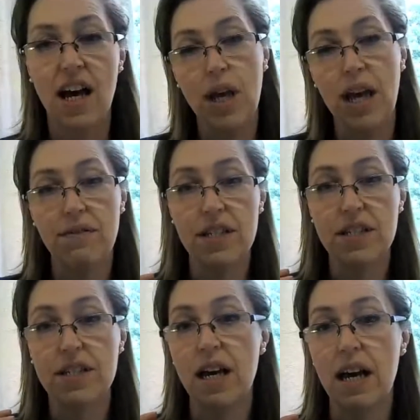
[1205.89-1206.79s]
We have
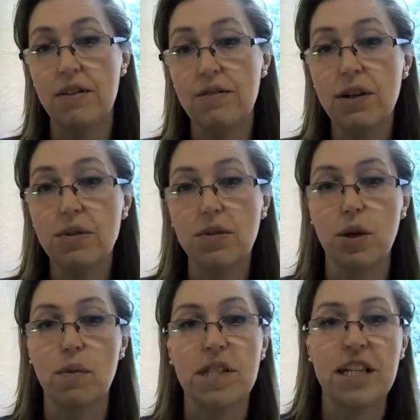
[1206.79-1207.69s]
this field
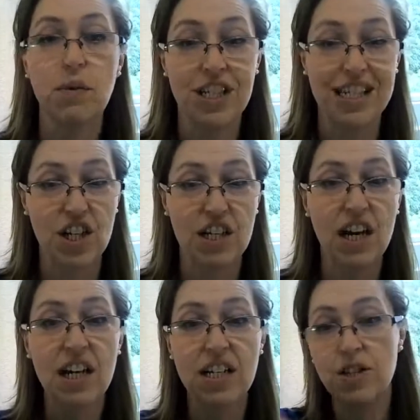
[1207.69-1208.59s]
opposite, which is actually
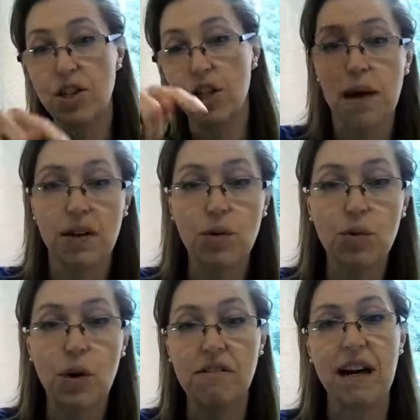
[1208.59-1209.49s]
an island. You can punt all
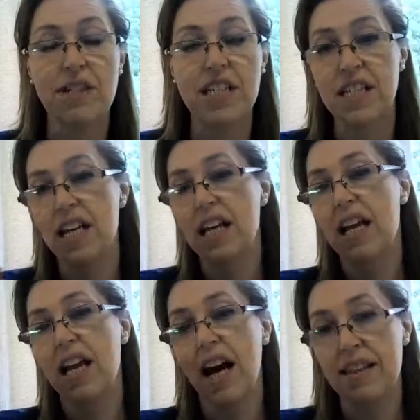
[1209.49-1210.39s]
the way around it,
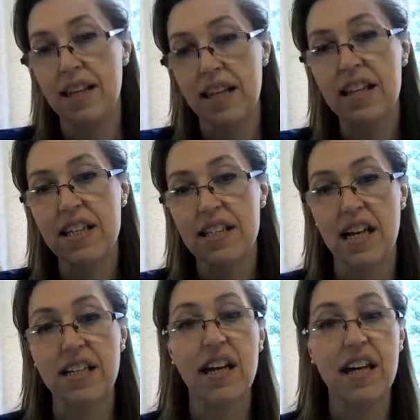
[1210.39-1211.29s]
and then the other
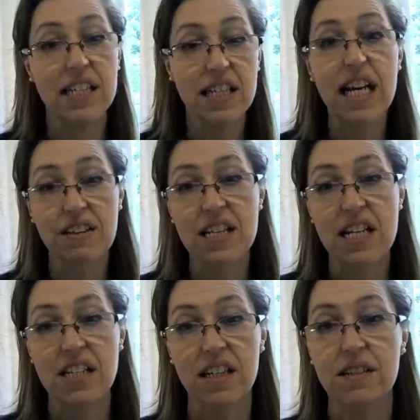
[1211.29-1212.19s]
side of that is the town
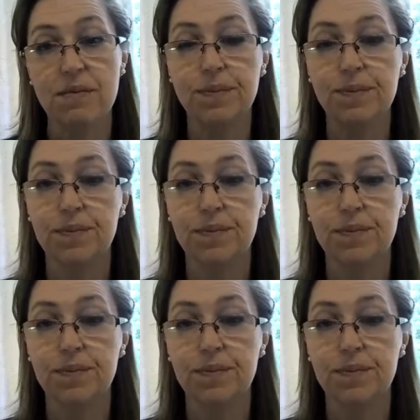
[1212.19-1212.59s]
centre.